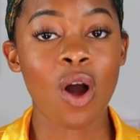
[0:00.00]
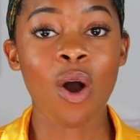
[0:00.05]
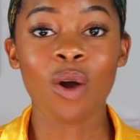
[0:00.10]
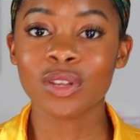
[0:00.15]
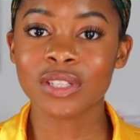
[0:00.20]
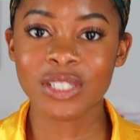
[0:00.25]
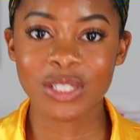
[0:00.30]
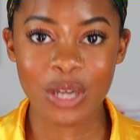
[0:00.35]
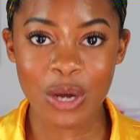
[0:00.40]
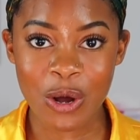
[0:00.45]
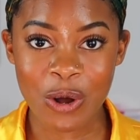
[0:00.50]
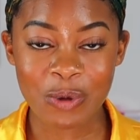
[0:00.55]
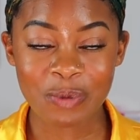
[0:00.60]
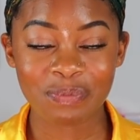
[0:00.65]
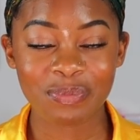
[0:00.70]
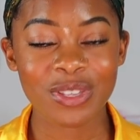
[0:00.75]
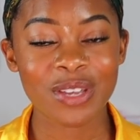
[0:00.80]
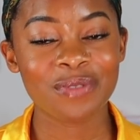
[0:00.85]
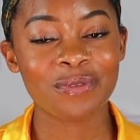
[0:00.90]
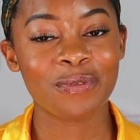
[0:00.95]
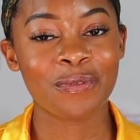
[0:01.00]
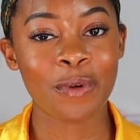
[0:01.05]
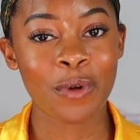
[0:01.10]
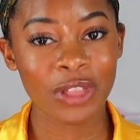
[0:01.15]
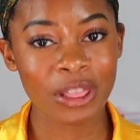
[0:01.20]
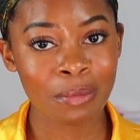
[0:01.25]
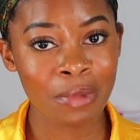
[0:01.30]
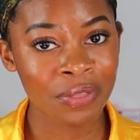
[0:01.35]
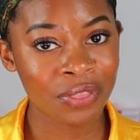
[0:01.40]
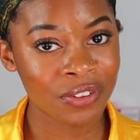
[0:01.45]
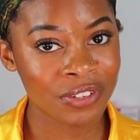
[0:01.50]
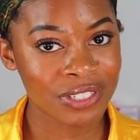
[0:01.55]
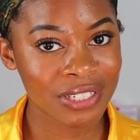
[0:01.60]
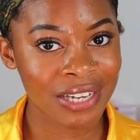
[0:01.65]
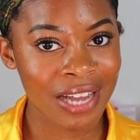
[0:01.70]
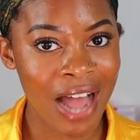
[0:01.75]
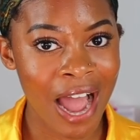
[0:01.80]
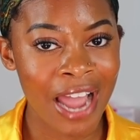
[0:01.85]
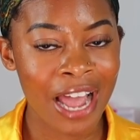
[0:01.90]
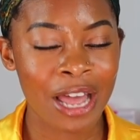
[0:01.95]
Also, for the month of
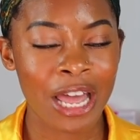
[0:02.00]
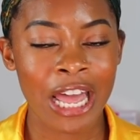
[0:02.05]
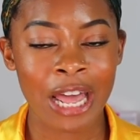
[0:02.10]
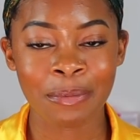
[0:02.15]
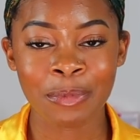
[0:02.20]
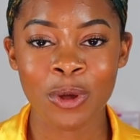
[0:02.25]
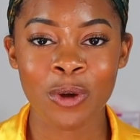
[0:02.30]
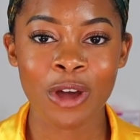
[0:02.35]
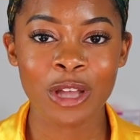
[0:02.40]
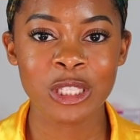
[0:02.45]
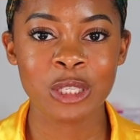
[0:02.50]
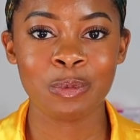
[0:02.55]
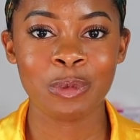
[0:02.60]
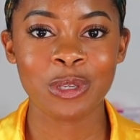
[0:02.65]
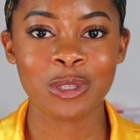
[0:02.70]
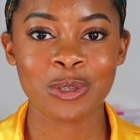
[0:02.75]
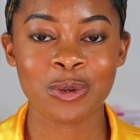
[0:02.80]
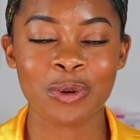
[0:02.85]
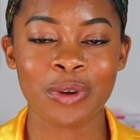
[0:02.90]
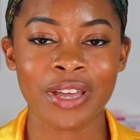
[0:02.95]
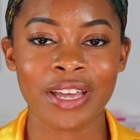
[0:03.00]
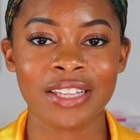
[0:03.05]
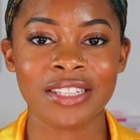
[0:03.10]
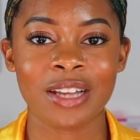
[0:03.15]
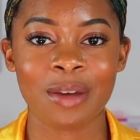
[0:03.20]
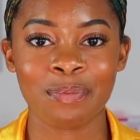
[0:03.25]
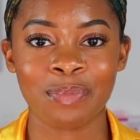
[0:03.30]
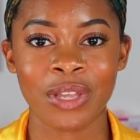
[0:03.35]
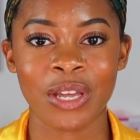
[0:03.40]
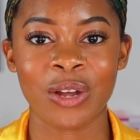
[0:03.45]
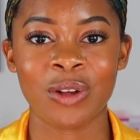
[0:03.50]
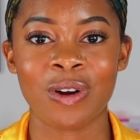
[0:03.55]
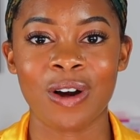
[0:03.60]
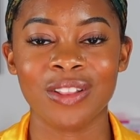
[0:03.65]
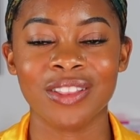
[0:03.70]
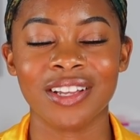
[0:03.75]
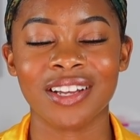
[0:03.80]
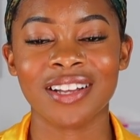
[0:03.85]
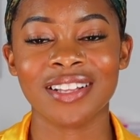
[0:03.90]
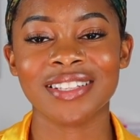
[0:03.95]
July, I am going to be doing something
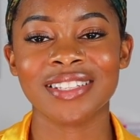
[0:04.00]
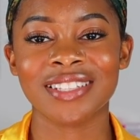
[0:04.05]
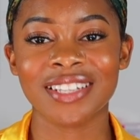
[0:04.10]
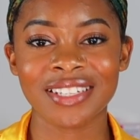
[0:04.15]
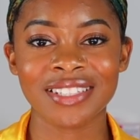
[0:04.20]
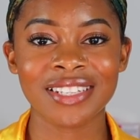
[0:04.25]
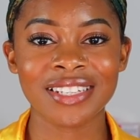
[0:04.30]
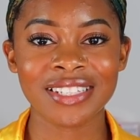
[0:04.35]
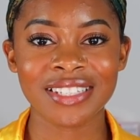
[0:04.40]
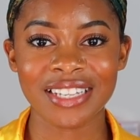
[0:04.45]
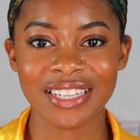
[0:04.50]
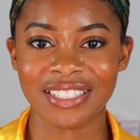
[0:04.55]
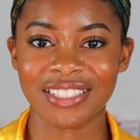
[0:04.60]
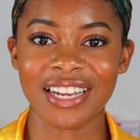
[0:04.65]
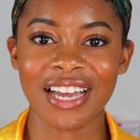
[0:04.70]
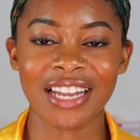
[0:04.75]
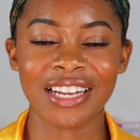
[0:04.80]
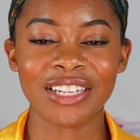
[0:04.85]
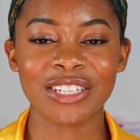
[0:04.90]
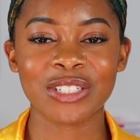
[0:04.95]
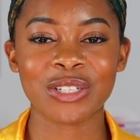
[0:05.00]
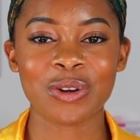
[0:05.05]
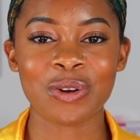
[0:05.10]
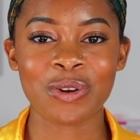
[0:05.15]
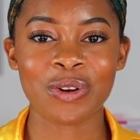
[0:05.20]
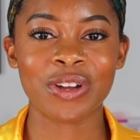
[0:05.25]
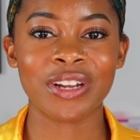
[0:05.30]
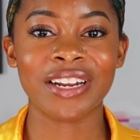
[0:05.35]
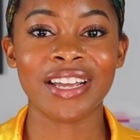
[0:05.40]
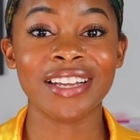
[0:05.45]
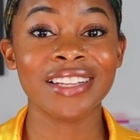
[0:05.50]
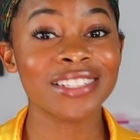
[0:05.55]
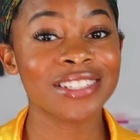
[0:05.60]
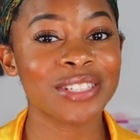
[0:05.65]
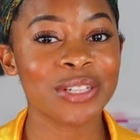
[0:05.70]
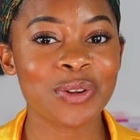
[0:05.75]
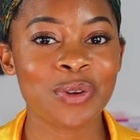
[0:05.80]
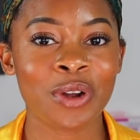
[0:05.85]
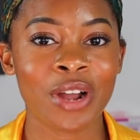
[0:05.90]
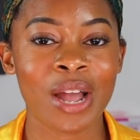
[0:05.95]
called the consistency challenge on
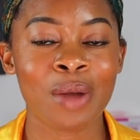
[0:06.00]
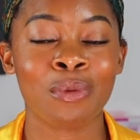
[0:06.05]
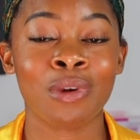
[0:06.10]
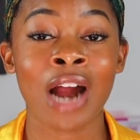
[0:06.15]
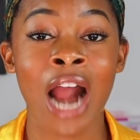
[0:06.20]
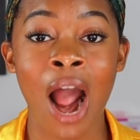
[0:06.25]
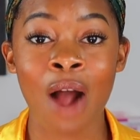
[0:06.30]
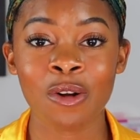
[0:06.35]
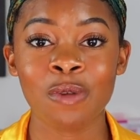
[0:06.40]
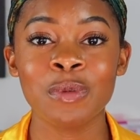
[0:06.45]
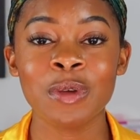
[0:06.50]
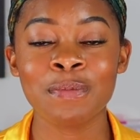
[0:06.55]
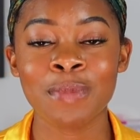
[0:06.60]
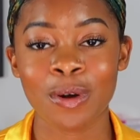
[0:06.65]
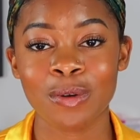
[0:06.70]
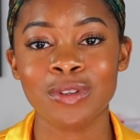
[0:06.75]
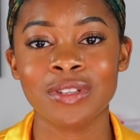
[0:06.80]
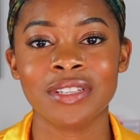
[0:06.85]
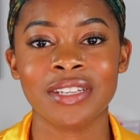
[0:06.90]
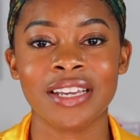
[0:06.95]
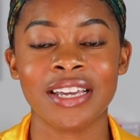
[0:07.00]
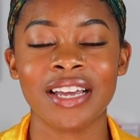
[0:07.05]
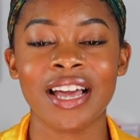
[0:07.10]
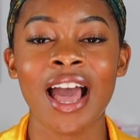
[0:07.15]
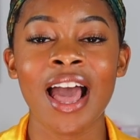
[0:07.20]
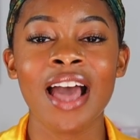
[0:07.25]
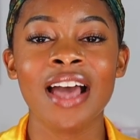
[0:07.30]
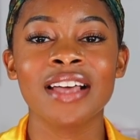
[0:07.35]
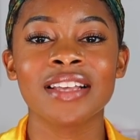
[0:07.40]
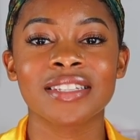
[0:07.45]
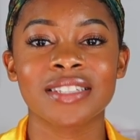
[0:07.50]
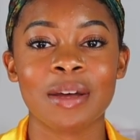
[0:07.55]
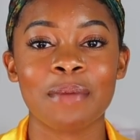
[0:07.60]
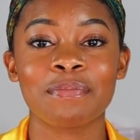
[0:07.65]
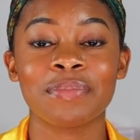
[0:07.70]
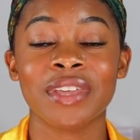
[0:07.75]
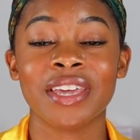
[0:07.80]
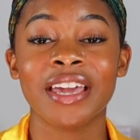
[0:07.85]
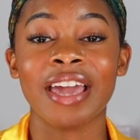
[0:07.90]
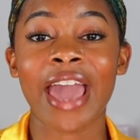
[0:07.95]
Instagram, where I will be posting
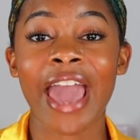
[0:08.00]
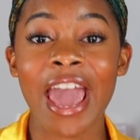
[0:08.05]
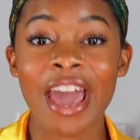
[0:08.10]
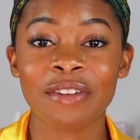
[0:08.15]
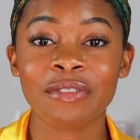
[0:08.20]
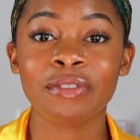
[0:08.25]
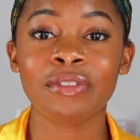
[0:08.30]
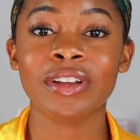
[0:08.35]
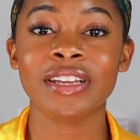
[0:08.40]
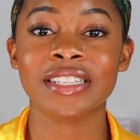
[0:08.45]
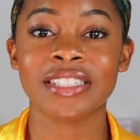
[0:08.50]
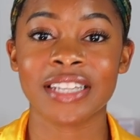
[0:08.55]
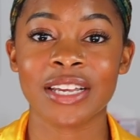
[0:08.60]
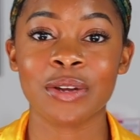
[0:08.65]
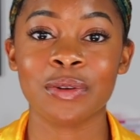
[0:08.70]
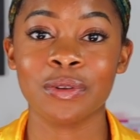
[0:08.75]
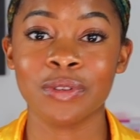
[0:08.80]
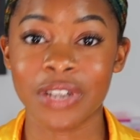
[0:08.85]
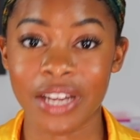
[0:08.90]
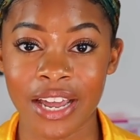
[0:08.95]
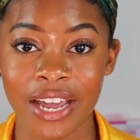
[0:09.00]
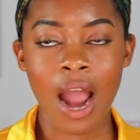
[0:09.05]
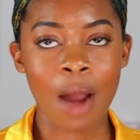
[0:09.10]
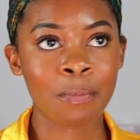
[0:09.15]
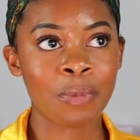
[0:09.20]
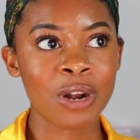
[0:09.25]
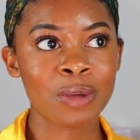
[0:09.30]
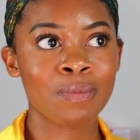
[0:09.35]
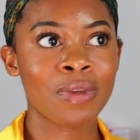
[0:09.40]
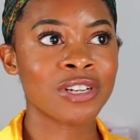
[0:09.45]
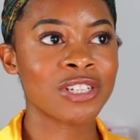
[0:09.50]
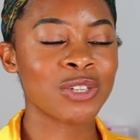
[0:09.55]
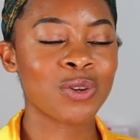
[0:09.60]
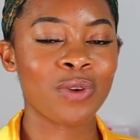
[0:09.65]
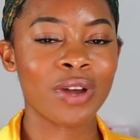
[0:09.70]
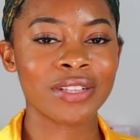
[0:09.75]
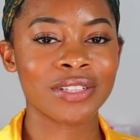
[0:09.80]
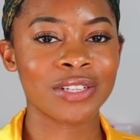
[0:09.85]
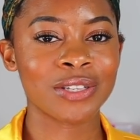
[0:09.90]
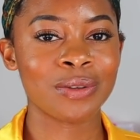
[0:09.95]
something every single day. I'm pretty much just
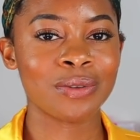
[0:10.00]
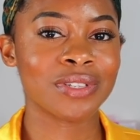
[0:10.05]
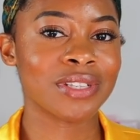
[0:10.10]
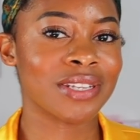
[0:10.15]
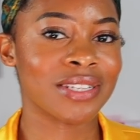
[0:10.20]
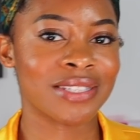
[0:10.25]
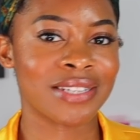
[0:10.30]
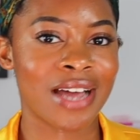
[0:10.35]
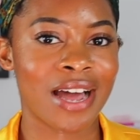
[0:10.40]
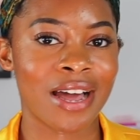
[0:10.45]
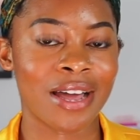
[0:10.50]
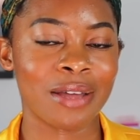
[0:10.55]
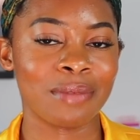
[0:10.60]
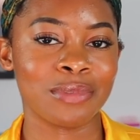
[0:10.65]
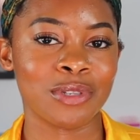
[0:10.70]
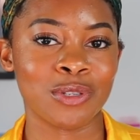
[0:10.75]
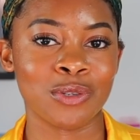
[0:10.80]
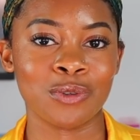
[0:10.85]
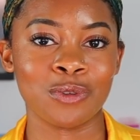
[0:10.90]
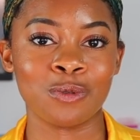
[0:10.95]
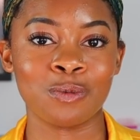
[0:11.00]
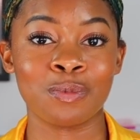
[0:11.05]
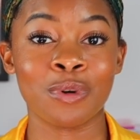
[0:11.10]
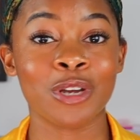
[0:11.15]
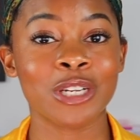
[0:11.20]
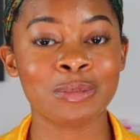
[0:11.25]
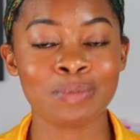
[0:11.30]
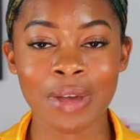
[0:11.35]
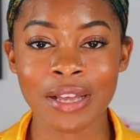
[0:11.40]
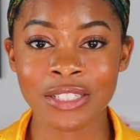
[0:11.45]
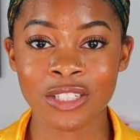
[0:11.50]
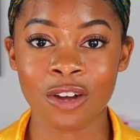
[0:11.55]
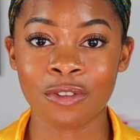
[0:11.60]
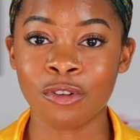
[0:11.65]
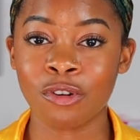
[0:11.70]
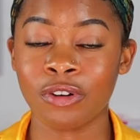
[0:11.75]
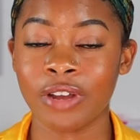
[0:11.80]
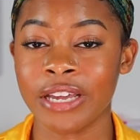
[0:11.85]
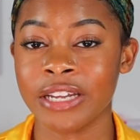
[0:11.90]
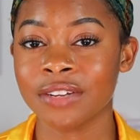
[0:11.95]
going to use this time to push
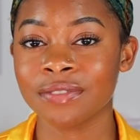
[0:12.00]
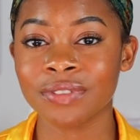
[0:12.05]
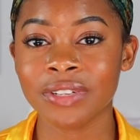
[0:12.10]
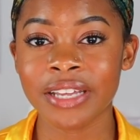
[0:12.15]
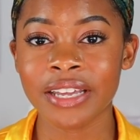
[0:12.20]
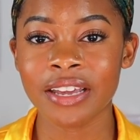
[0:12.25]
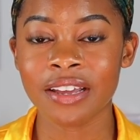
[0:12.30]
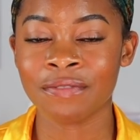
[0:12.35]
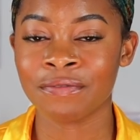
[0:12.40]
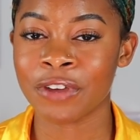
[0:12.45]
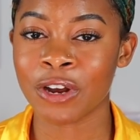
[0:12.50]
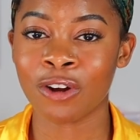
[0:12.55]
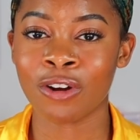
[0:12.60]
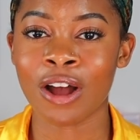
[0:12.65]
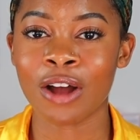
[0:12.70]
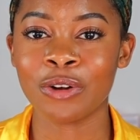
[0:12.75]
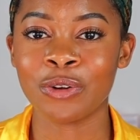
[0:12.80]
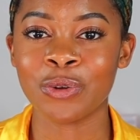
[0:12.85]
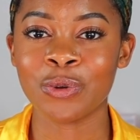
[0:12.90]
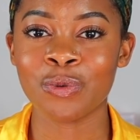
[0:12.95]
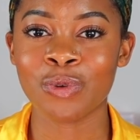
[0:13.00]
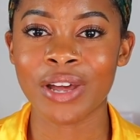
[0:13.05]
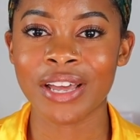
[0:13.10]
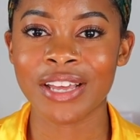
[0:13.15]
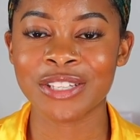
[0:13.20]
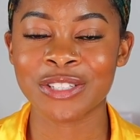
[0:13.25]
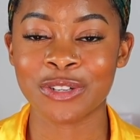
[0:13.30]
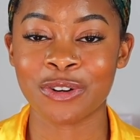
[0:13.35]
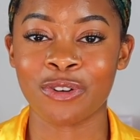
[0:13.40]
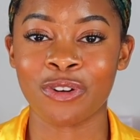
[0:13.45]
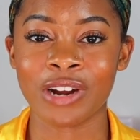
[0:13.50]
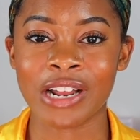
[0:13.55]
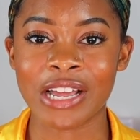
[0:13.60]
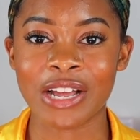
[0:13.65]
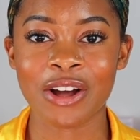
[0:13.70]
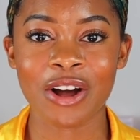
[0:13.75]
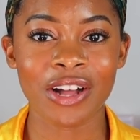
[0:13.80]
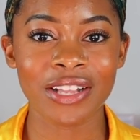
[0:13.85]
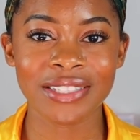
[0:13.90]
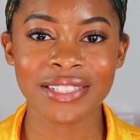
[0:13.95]
myself creatively and figure out new ways to create
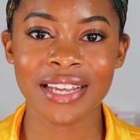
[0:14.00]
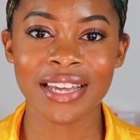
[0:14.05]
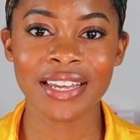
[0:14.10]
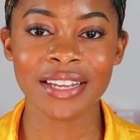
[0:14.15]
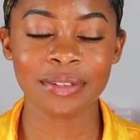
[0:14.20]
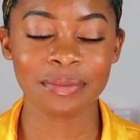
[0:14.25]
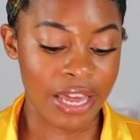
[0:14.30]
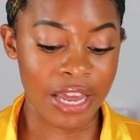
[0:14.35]
content.